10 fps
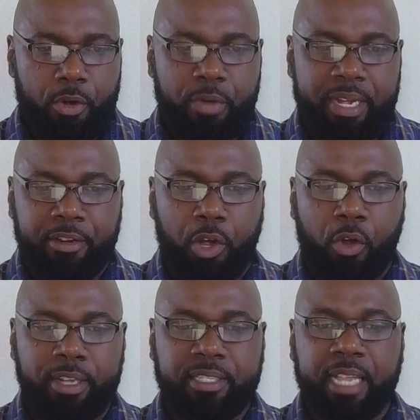Reading, the
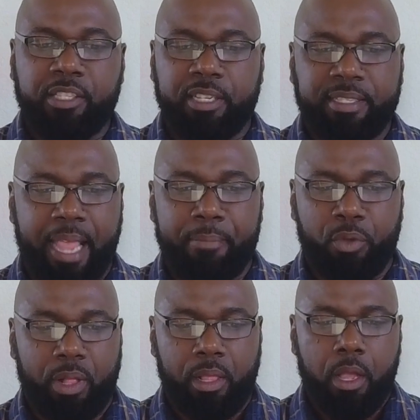Lord said to
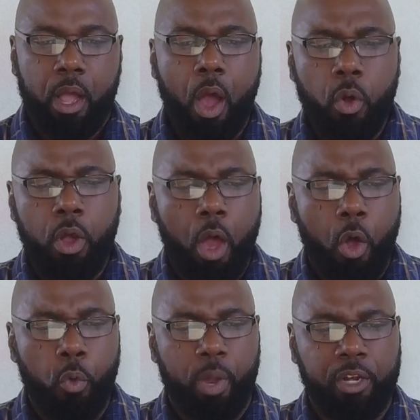Samuel, "How
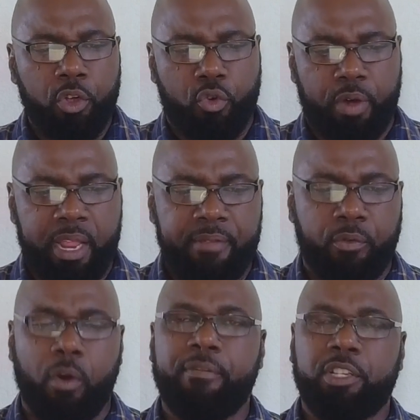long will you
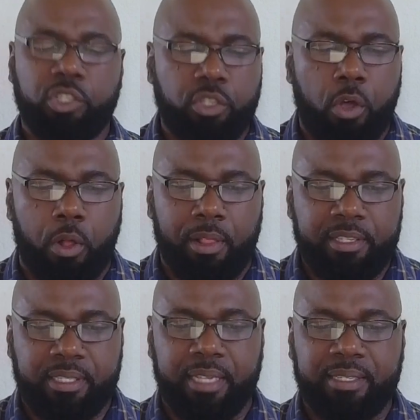grieve over Saul
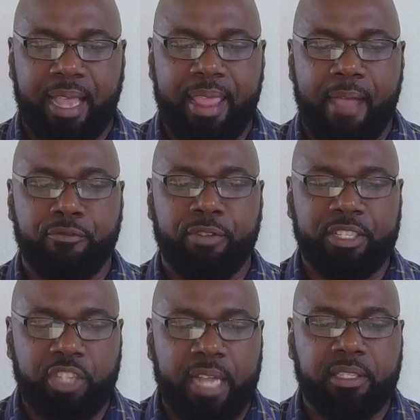since I have
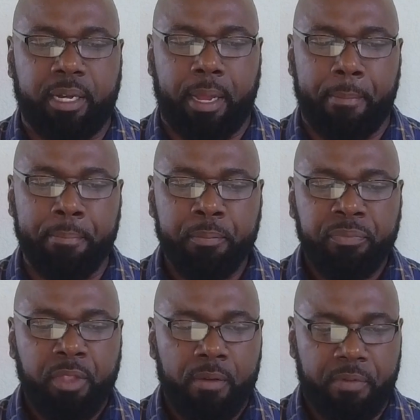rejected him
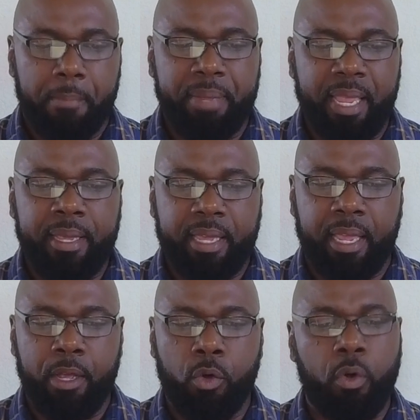from being
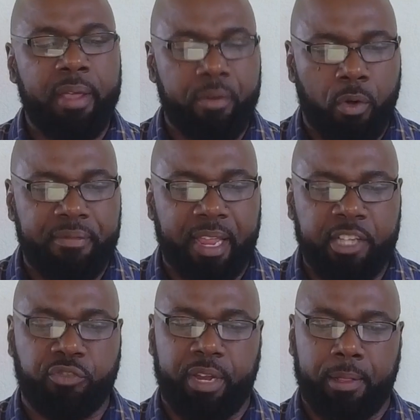king over
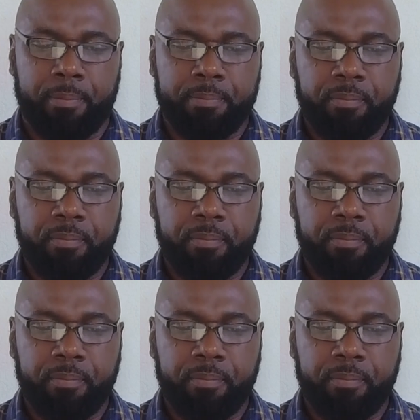Israel?